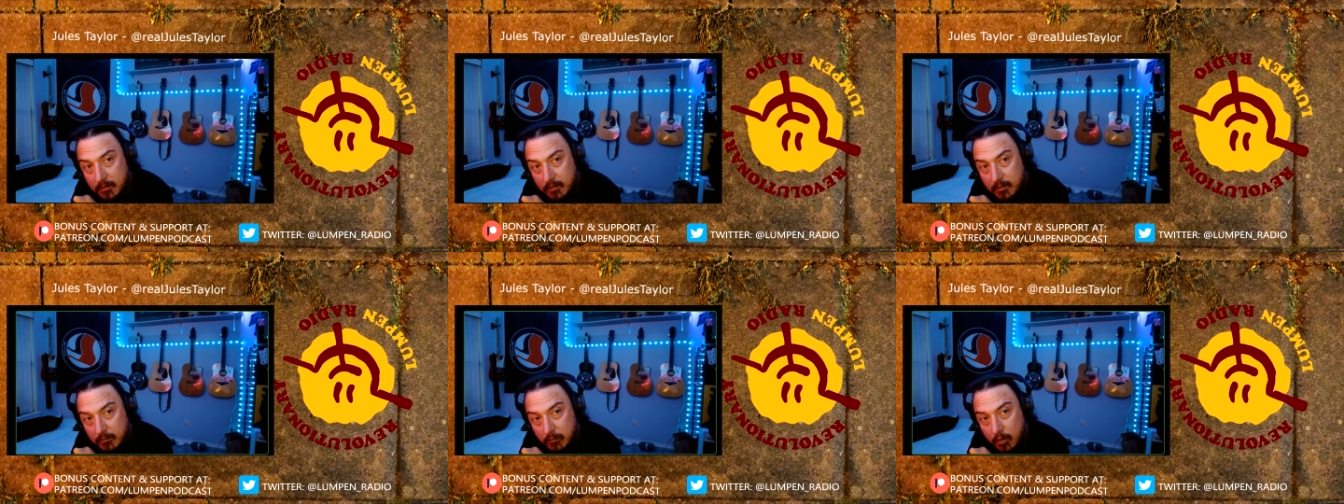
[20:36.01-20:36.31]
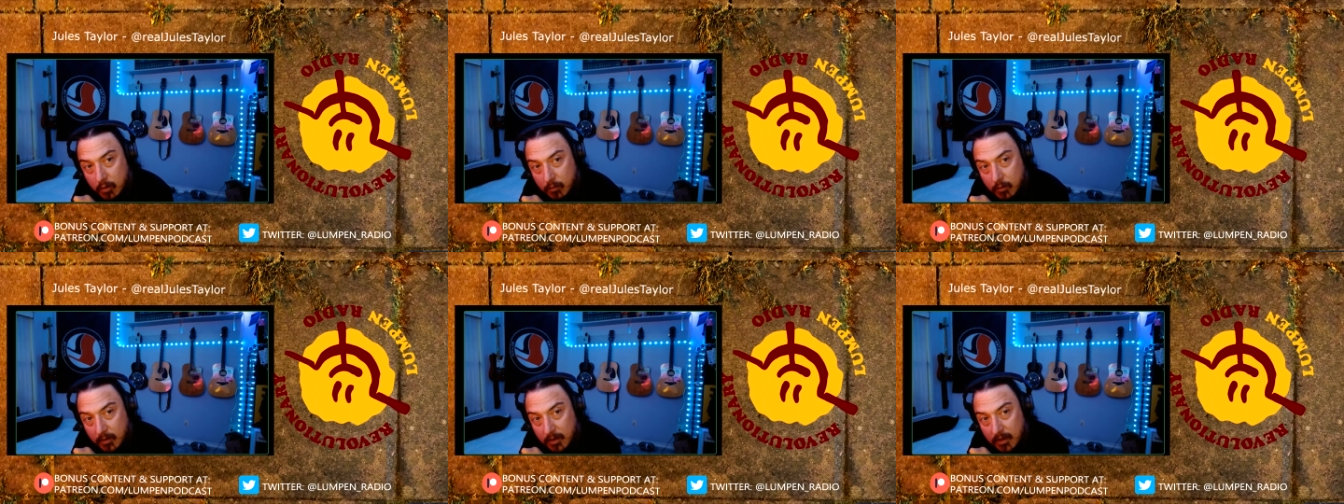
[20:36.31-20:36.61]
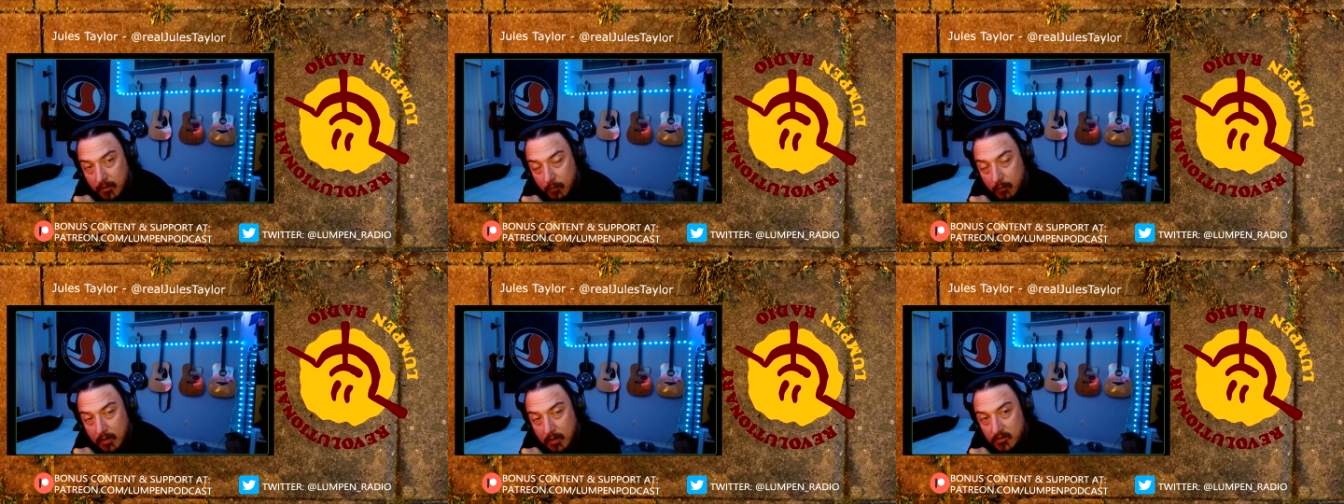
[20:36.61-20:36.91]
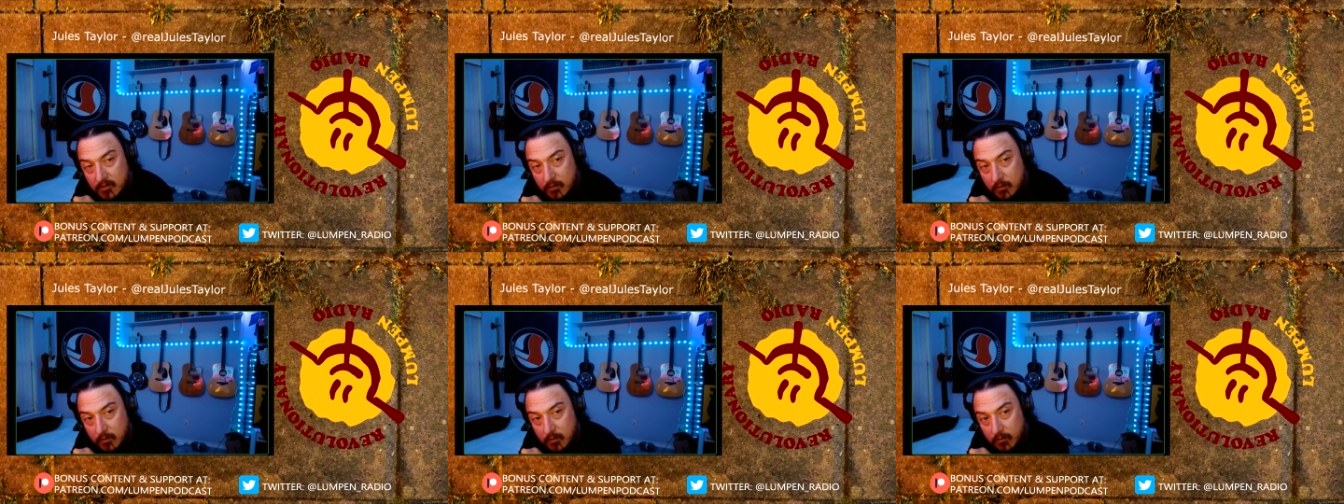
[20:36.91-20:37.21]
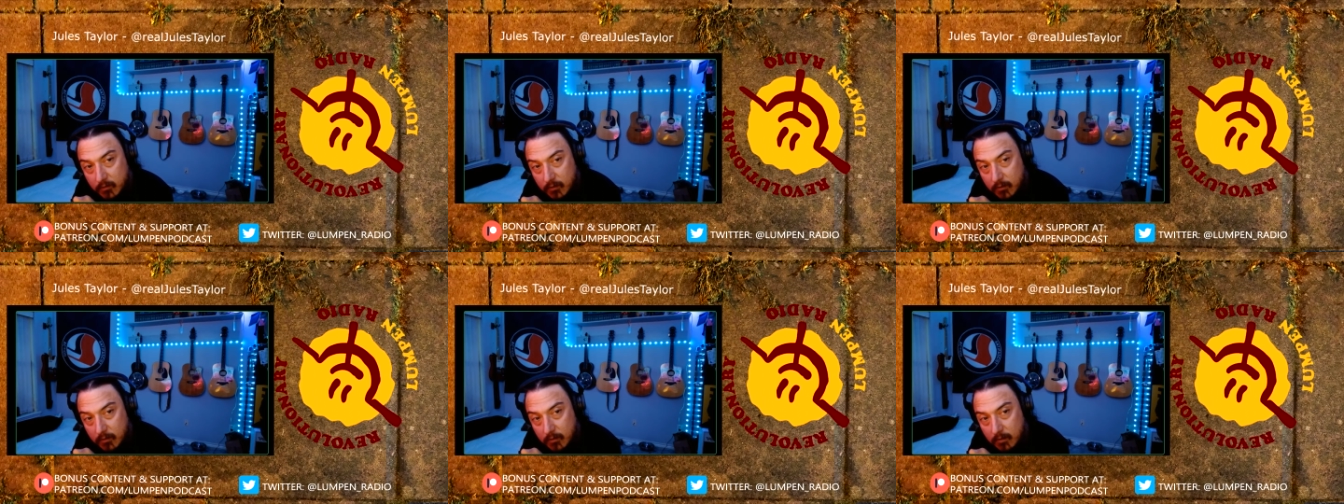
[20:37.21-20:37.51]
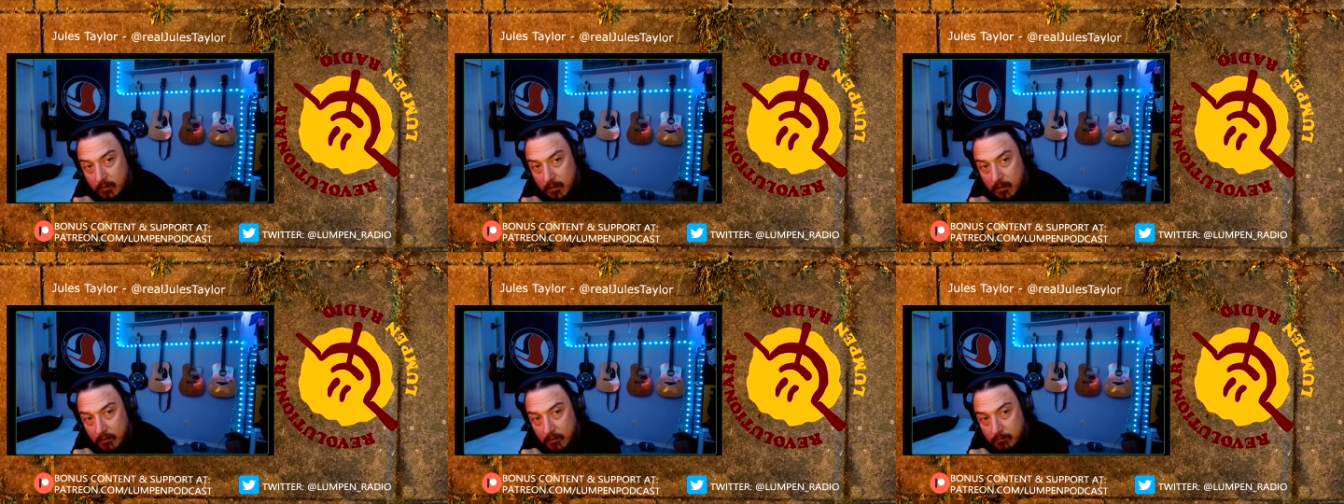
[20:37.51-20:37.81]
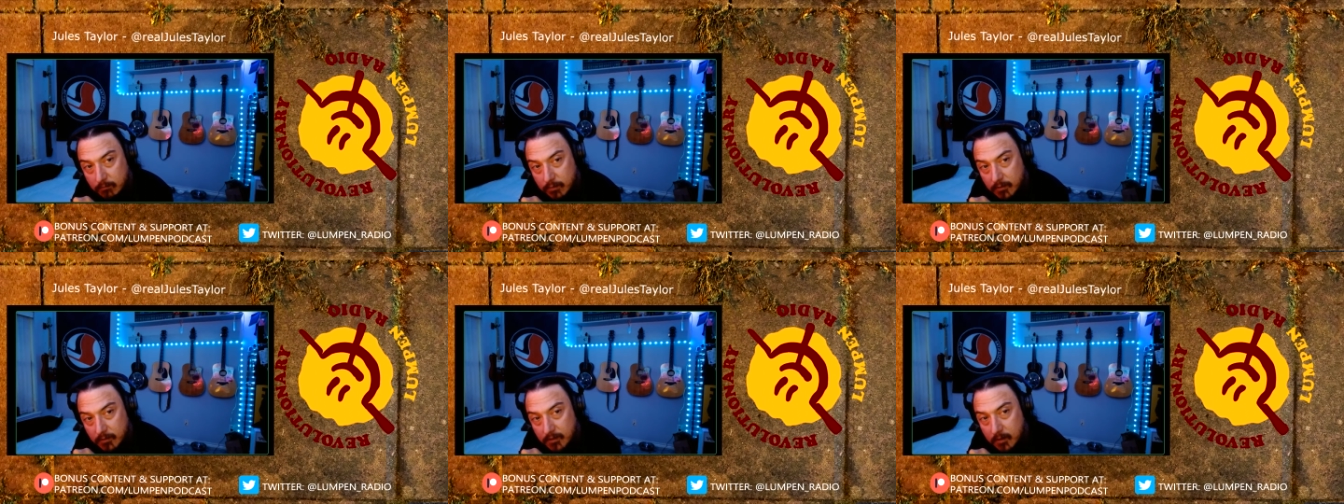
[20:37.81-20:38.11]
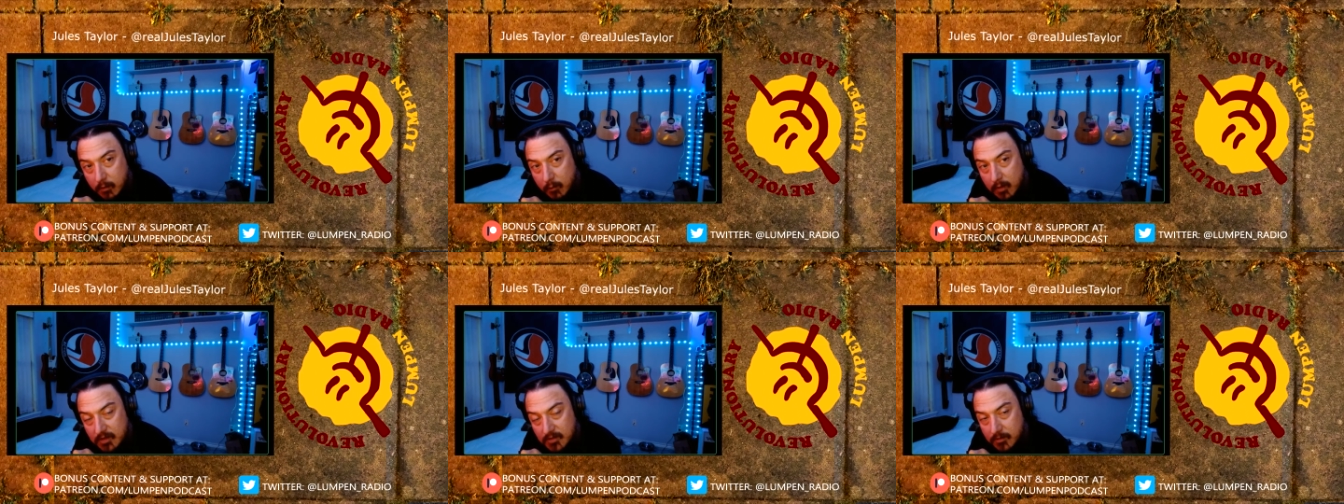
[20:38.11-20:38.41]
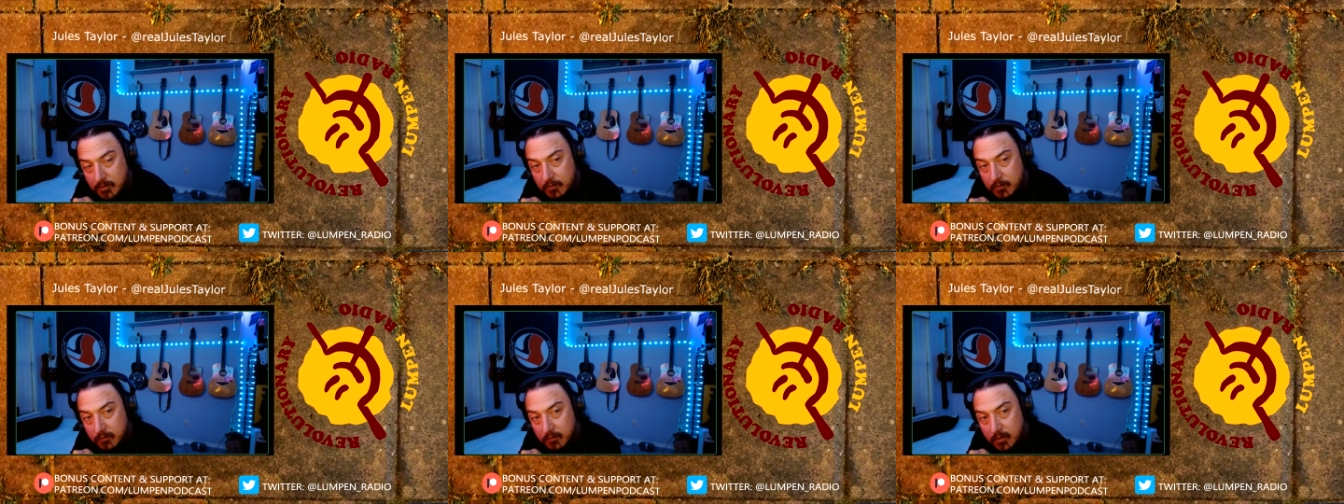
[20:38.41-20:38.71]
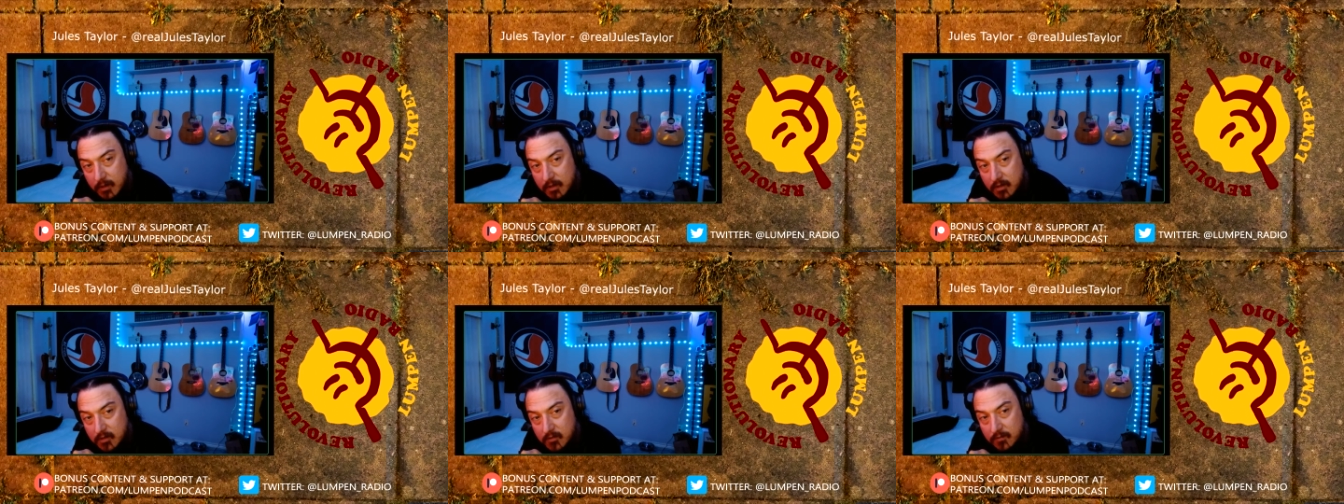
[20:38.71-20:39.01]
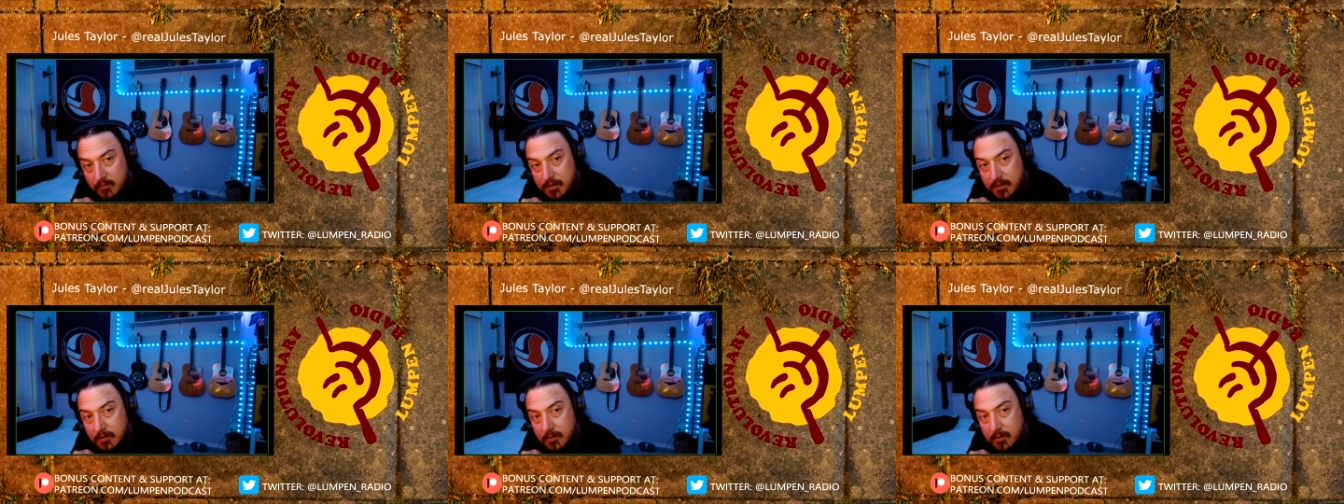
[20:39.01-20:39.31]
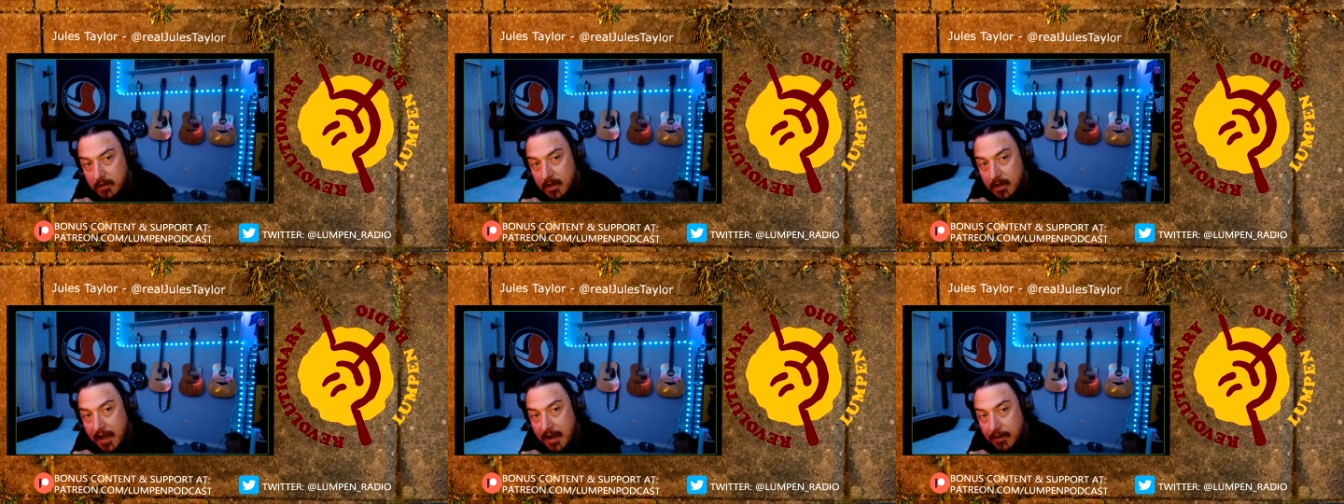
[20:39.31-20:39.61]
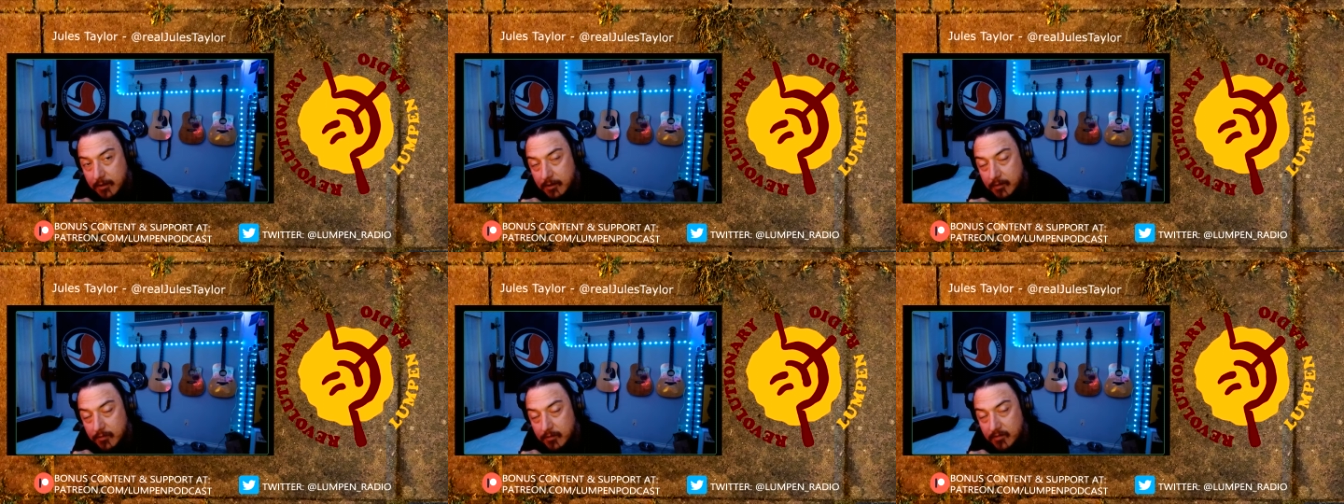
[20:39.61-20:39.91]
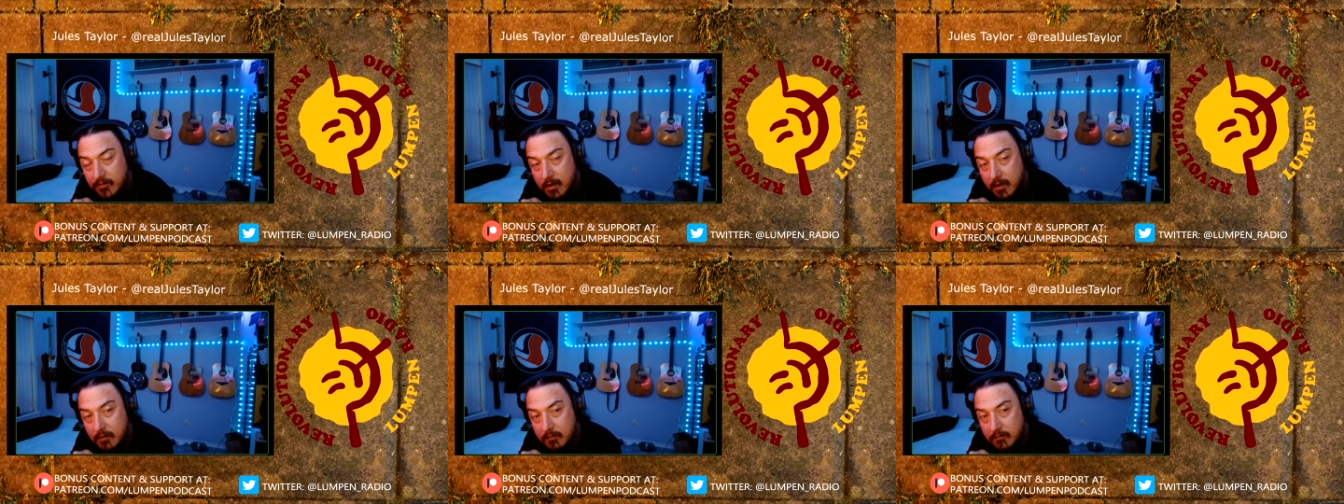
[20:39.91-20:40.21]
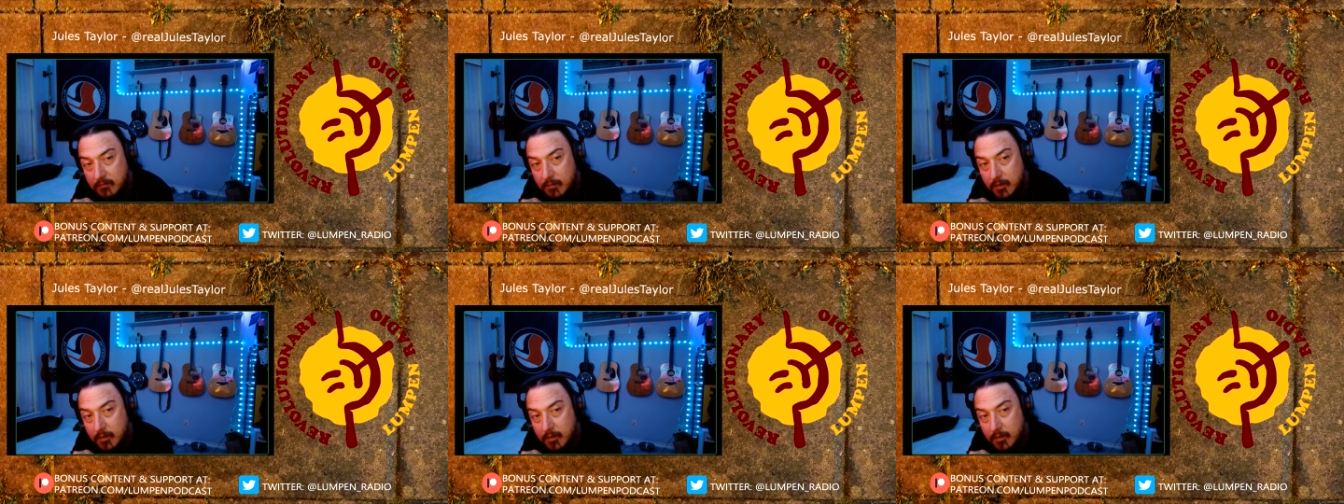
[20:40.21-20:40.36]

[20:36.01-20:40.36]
book, but like the rest of those are Western philosophy and the canon and stuff.